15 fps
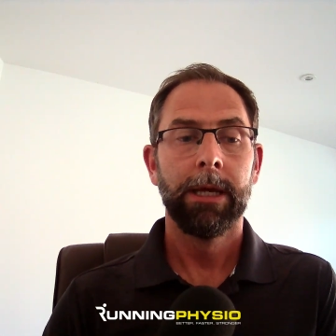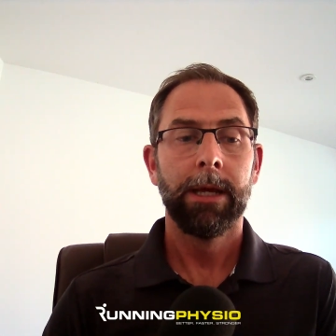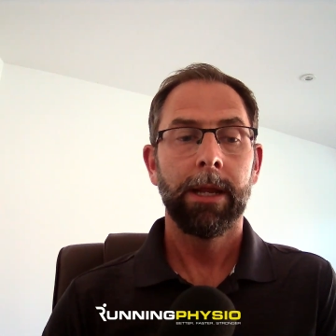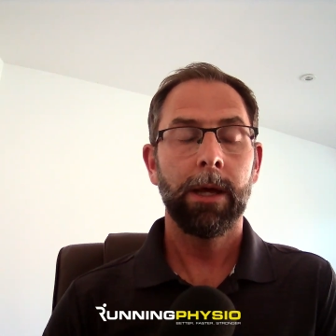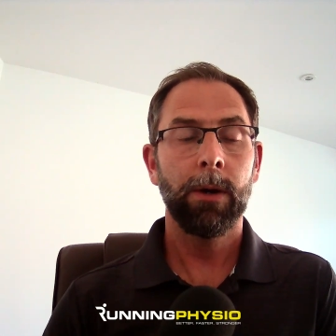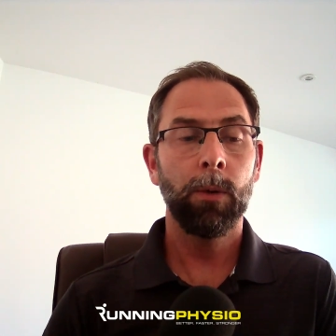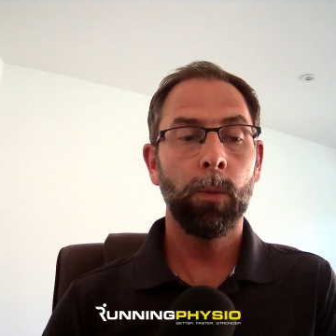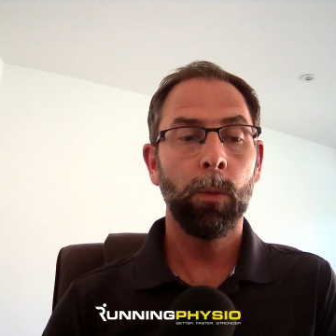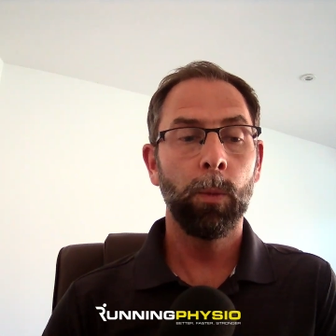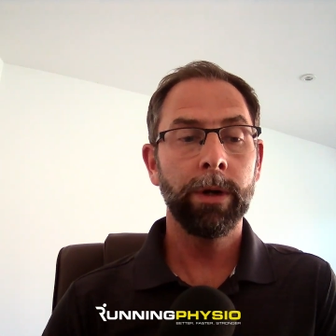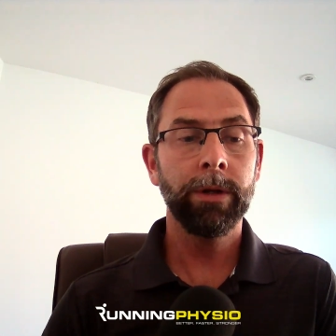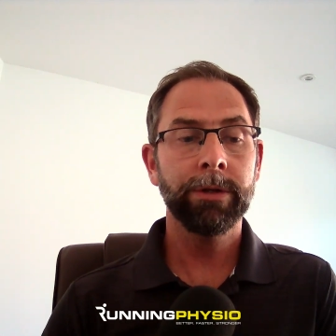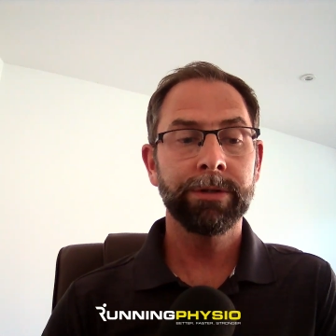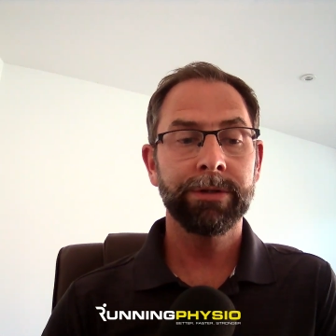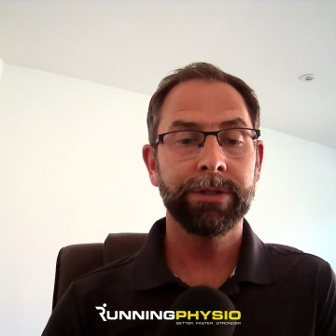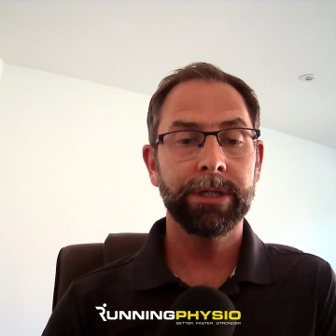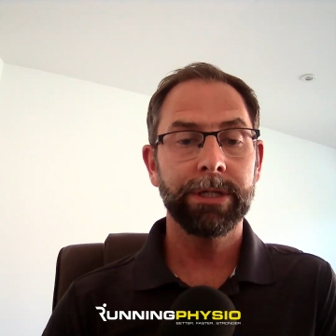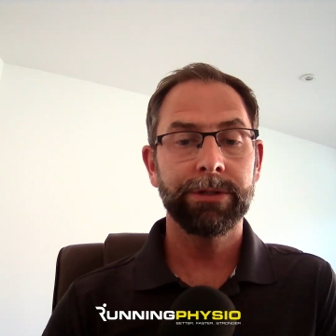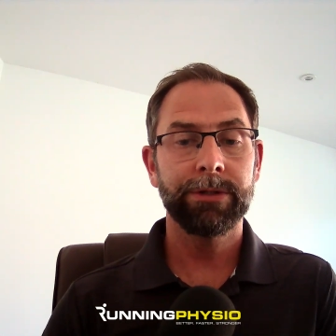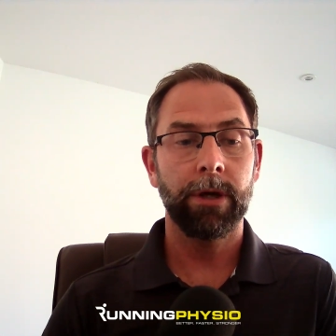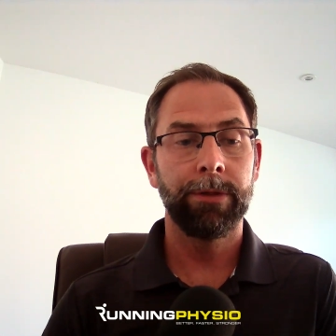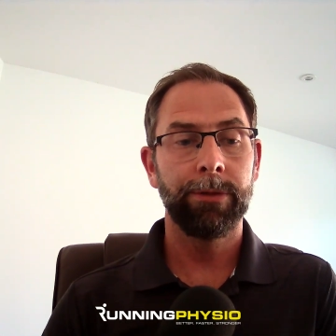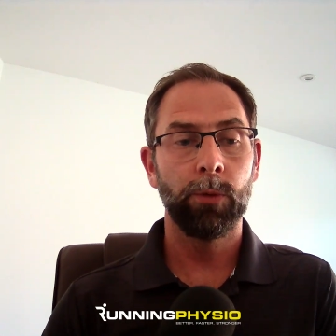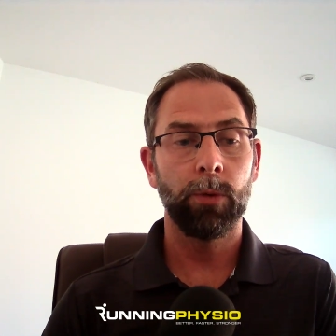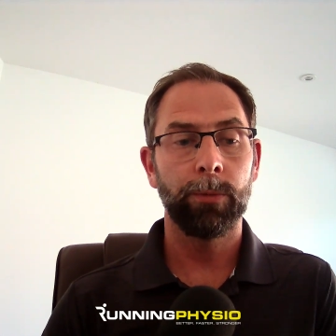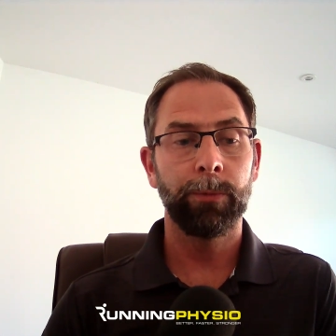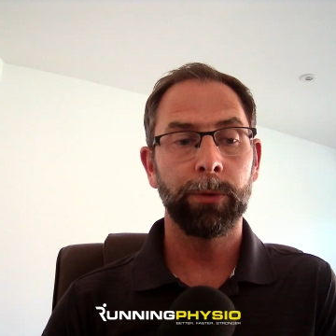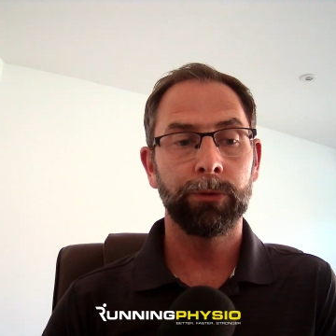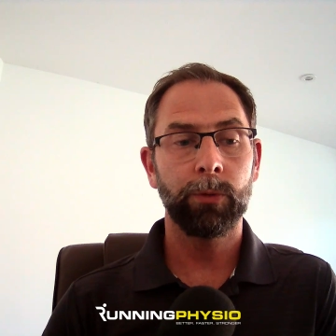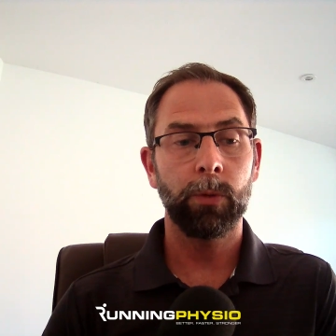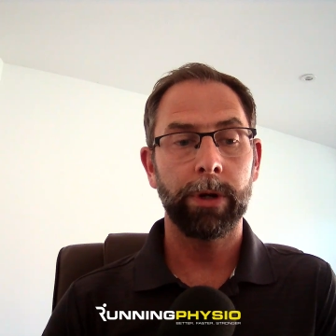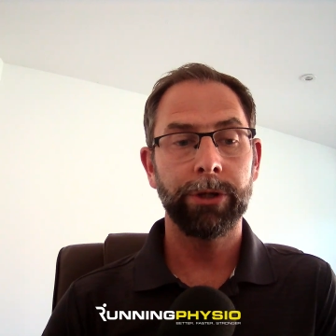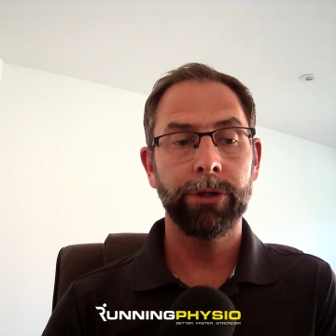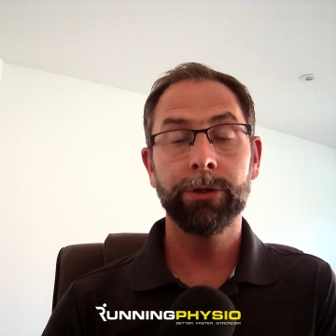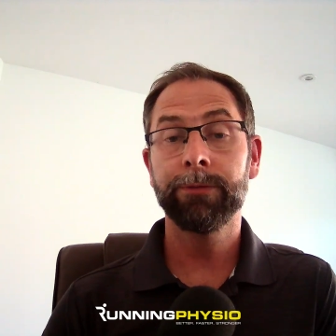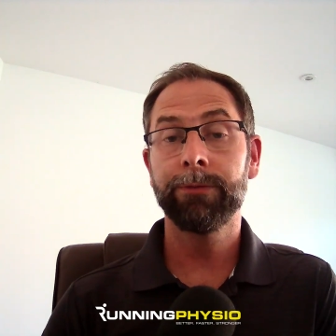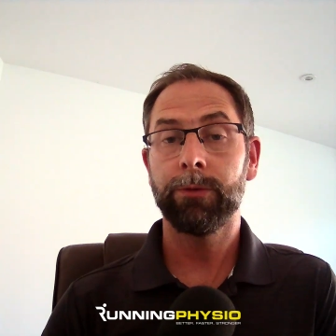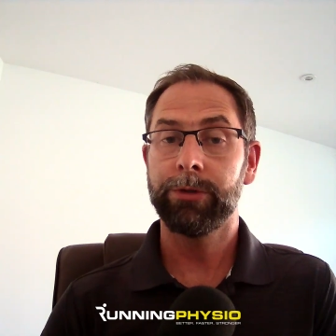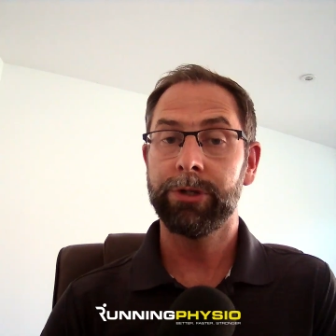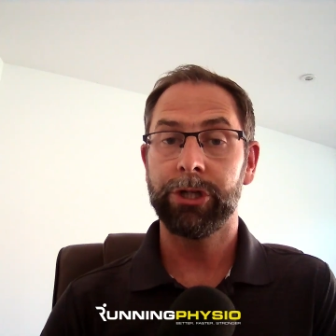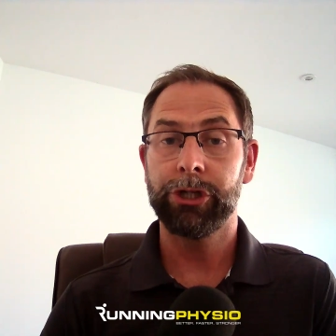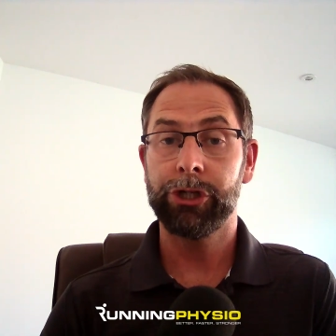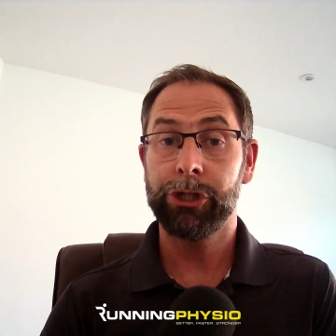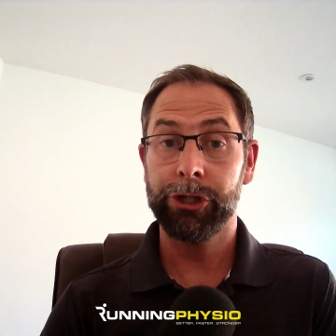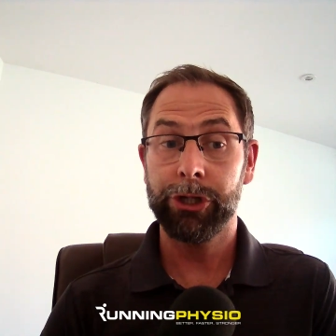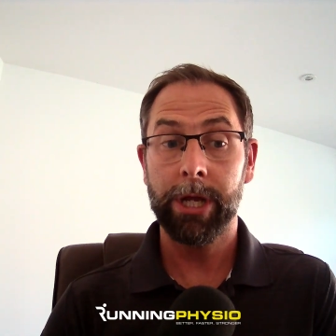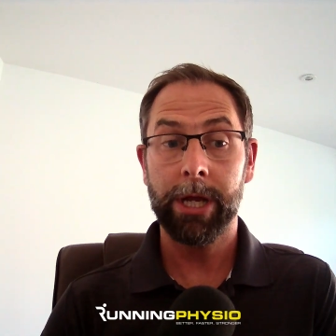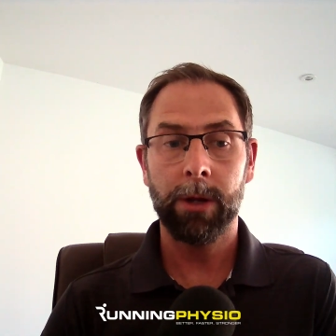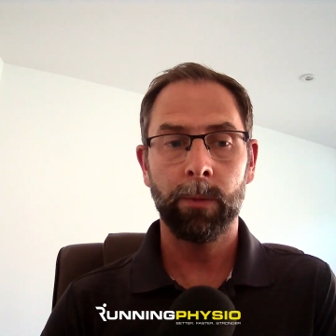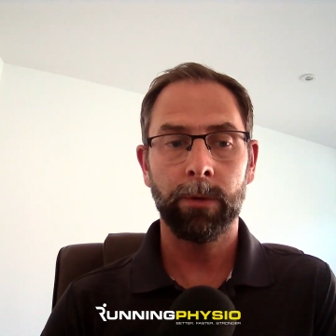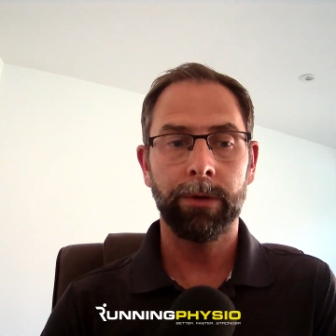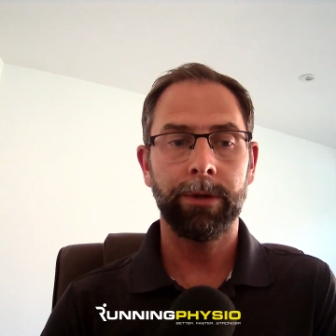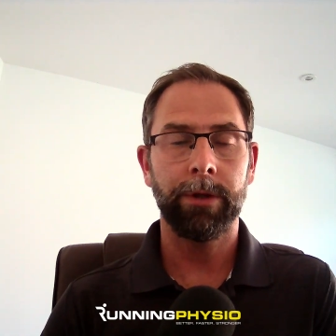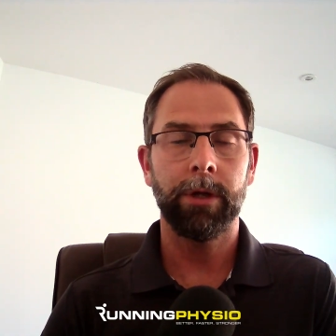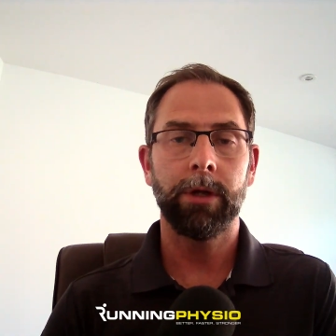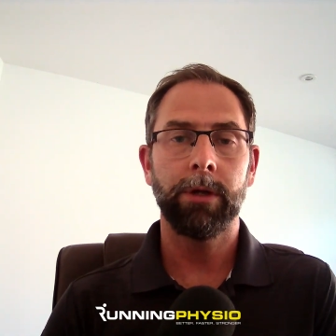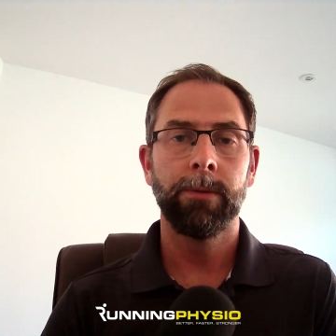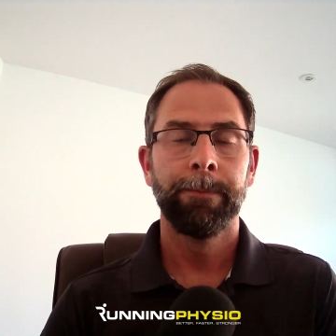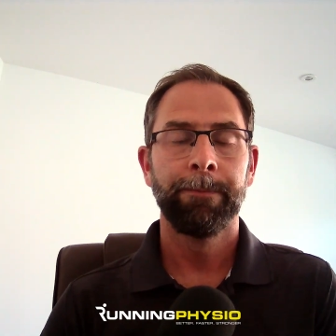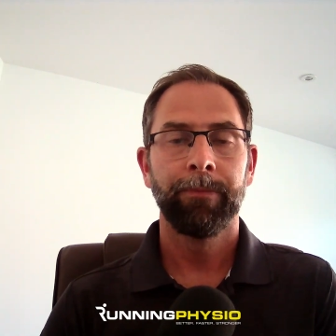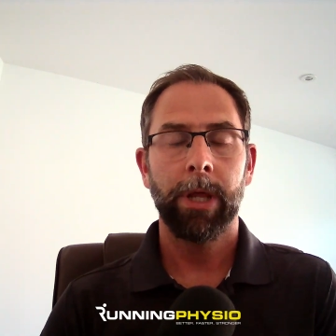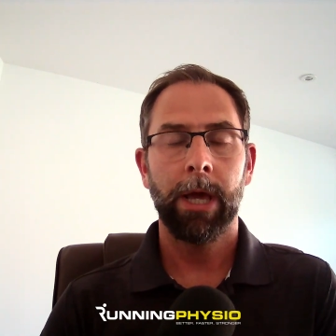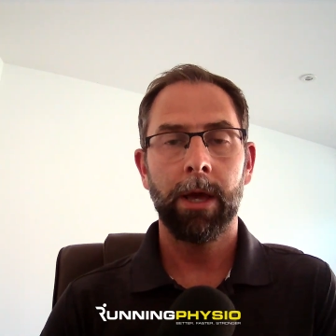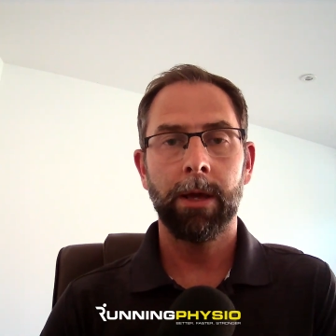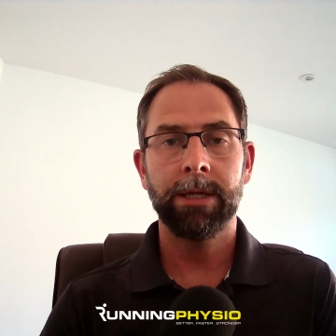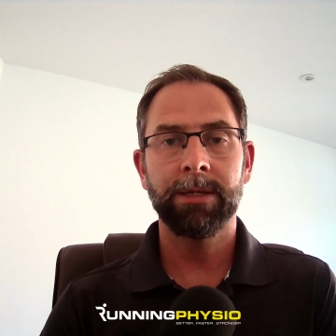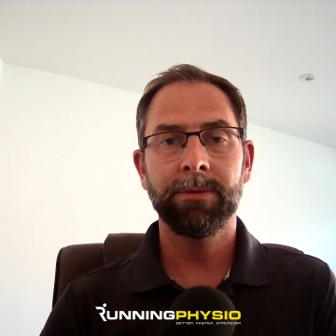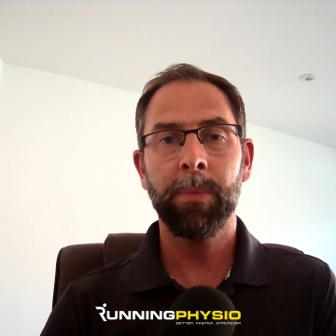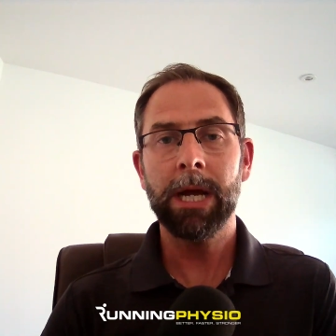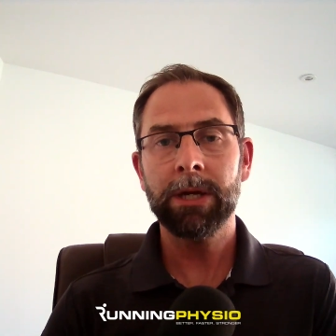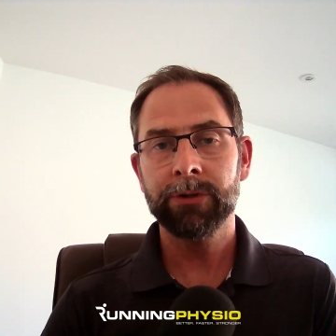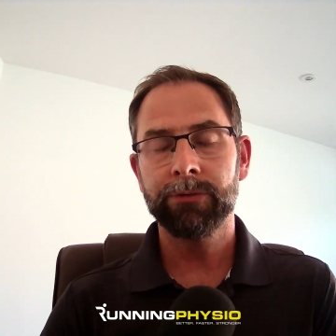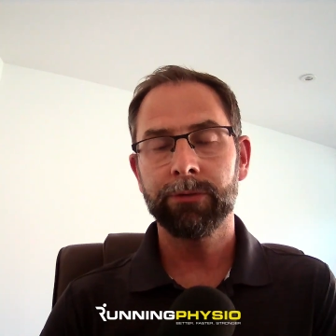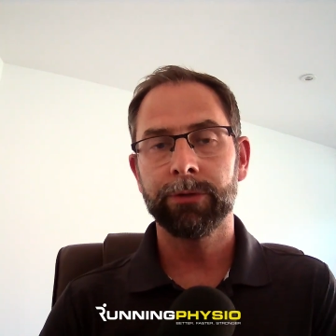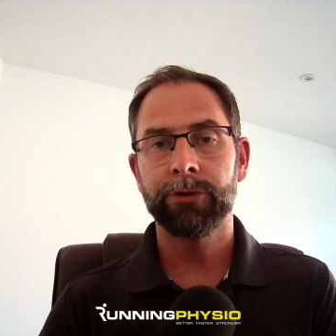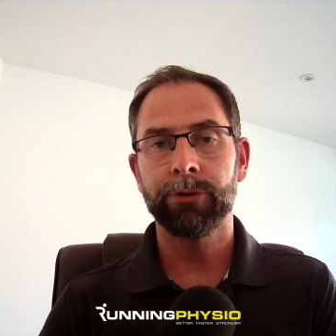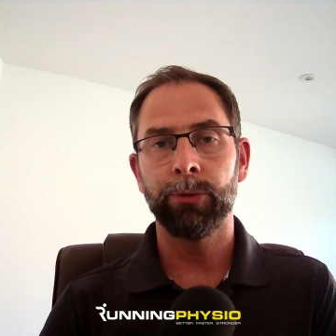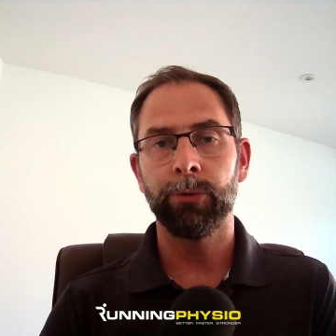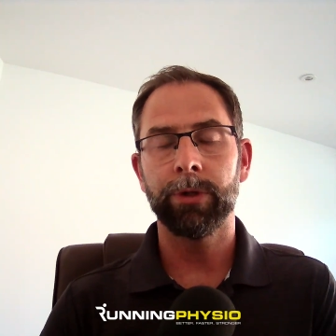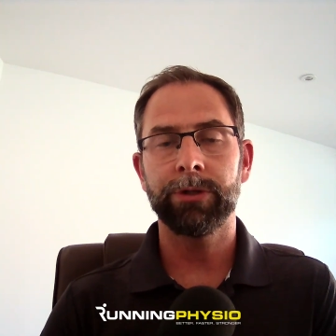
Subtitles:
Now, one of the studies that I thought was quite useful to share with you is Baxter et al.